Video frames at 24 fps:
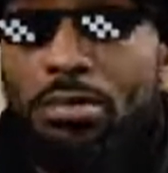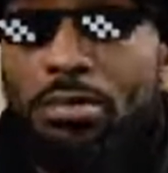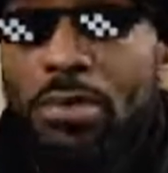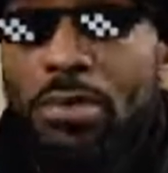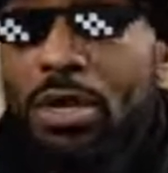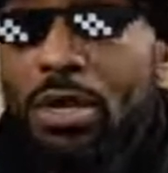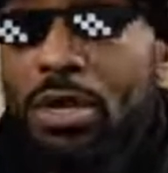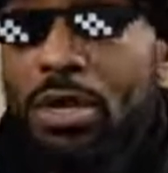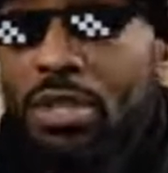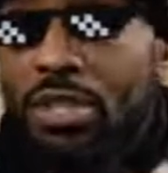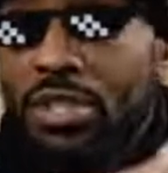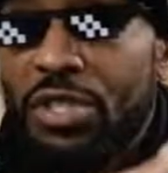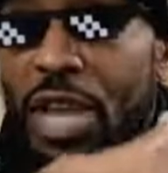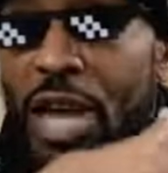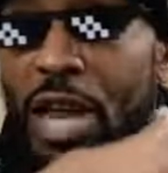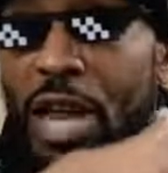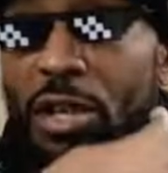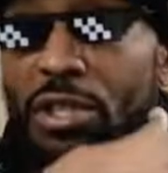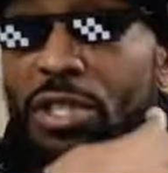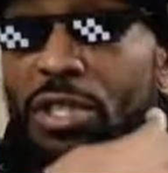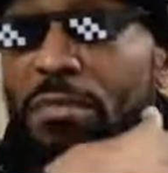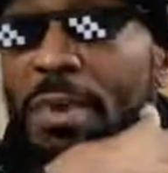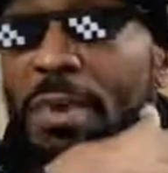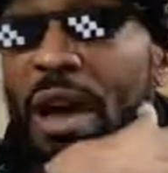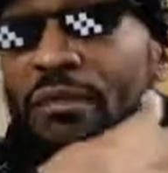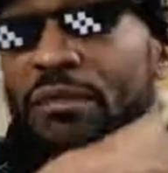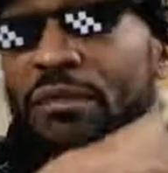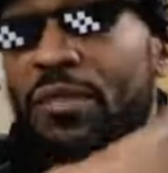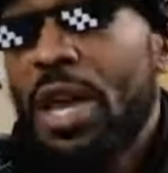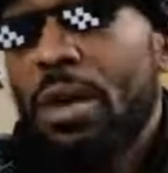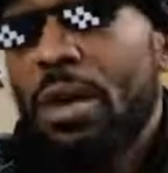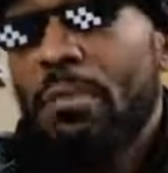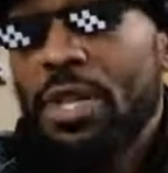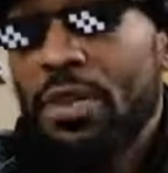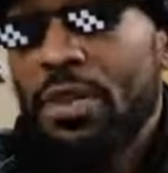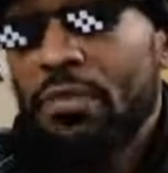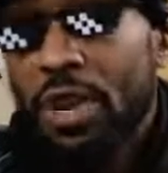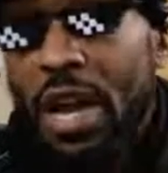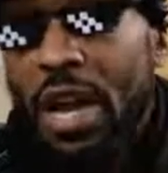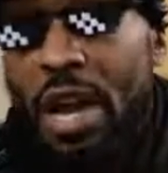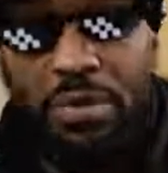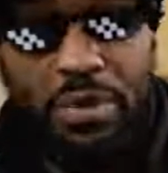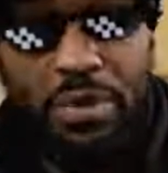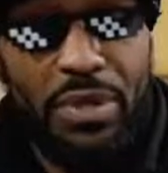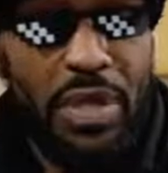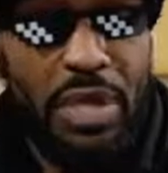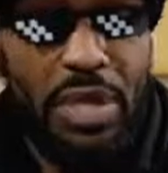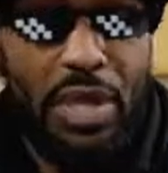Shout out to my family for
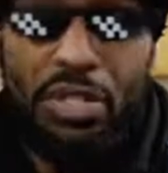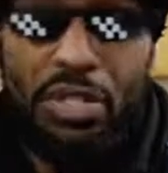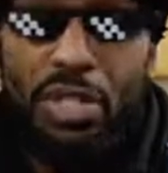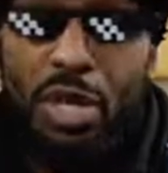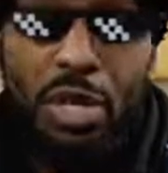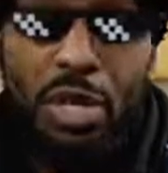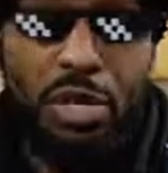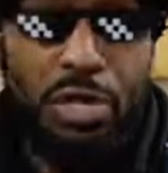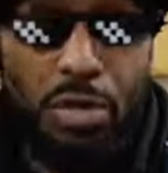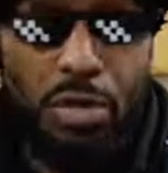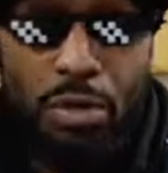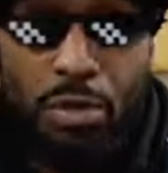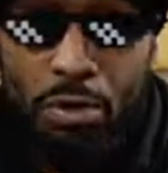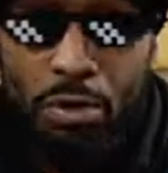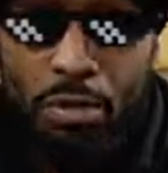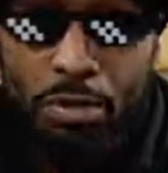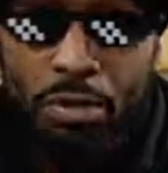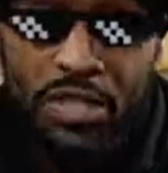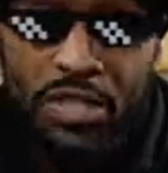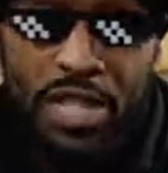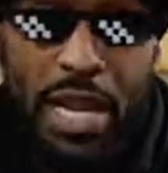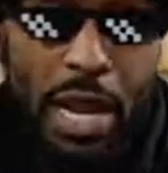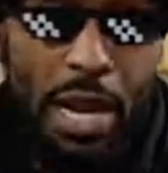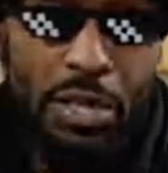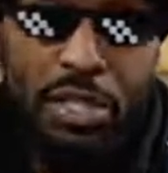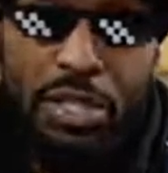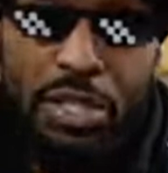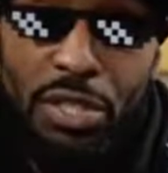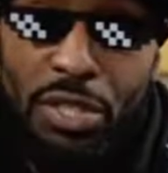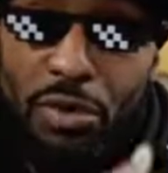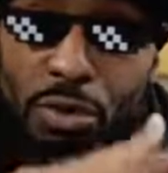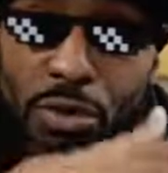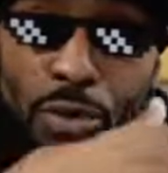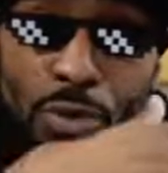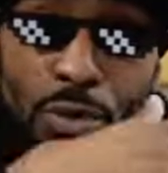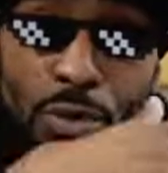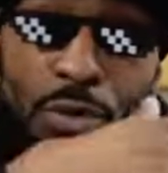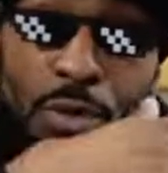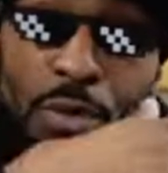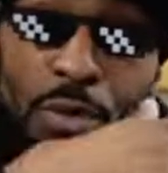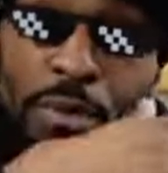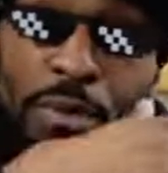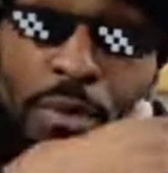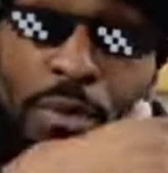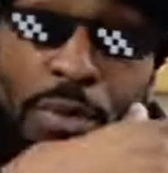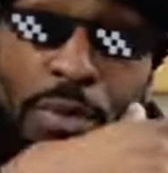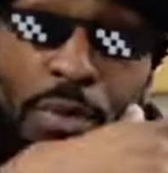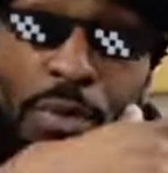everything that y'all do. Shout out to
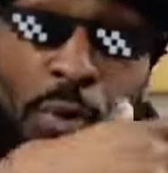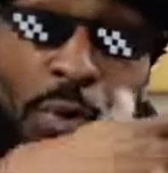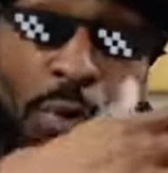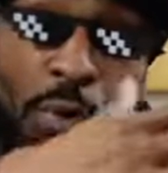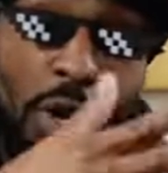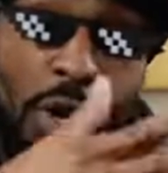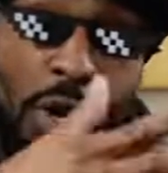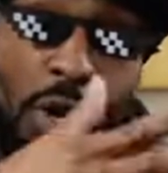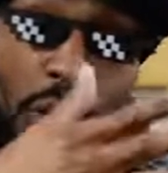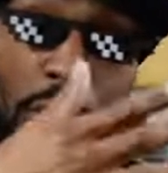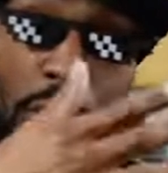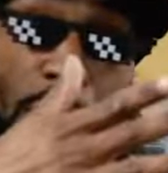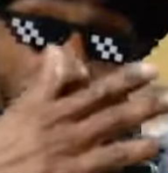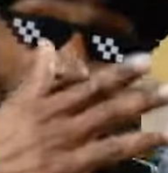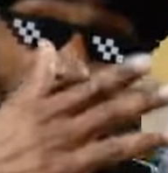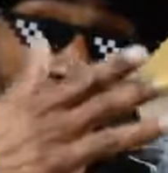the world.